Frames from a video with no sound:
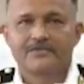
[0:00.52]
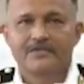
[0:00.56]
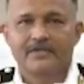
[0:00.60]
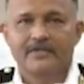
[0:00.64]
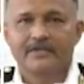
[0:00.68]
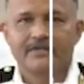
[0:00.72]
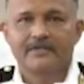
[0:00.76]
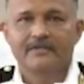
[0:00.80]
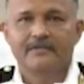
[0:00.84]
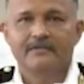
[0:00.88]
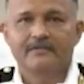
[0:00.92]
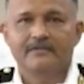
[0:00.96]

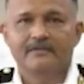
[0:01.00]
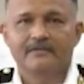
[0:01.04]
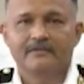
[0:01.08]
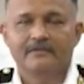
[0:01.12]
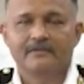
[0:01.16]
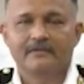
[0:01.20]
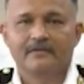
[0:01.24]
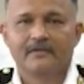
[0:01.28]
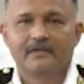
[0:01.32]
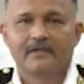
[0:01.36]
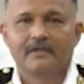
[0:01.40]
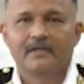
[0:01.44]

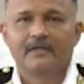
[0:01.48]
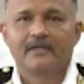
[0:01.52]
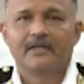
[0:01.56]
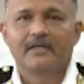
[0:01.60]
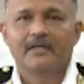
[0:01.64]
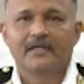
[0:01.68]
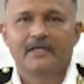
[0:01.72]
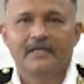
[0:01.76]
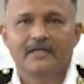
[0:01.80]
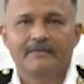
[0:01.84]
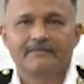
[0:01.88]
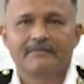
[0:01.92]
Chairman,
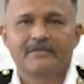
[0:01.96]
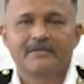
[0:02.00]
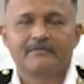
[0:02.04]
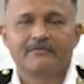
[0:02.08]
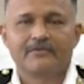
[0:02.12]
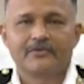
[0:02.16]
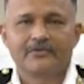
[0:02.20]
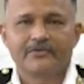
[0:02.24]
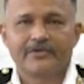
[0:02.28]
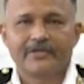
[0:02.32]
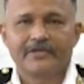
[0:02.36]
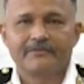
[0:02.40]
I am
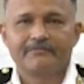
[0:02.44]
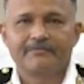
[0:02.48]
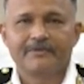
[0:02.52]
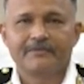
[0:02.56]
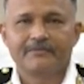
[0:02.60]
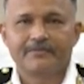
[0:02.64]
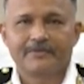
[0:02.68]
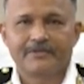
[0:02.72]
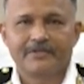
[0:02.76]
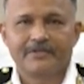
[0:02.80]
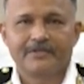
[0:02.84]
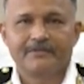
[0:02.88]
Commodore N.P.
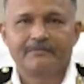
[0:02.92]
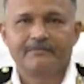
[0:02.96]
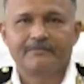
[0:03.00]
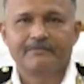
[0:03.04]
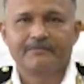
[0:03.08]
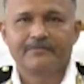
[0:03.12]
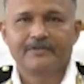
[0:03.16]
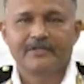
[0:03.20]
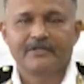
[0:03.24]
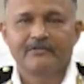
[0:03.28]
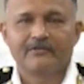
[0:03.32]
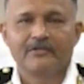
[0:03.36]

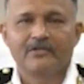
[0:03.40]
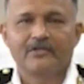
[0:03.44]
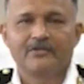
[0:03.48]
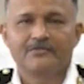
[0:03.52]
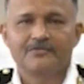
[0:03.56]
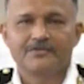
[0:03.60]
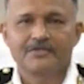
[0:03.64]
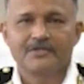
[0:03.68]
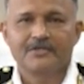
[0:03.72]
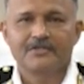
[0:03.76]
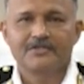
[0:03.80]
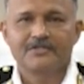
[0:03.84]
Pradeep, Naval
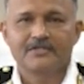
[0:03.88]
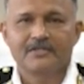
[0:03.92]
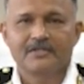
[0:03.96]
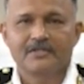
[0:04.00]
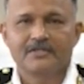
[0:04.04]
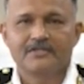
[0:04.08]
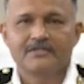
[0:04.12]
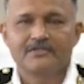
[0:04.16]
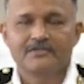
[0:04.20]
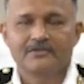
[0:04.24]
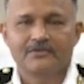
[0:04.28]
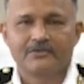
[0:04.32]
Officer in
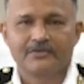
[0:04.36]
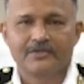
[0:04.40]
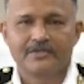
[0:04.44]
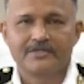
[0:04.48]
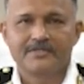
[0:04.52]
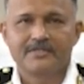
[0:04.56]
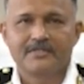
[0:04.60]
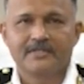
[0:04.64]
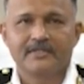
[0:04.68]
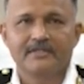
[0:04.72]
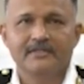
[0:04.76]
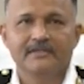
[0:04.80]
Charge,
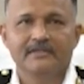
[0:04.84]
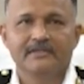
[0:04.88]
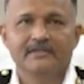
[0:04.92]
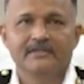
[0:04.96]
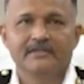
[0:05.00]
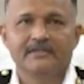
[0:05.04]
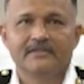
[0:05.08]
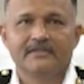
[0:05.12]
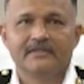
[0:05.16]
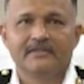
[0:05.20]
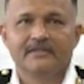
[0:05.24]
Odisha.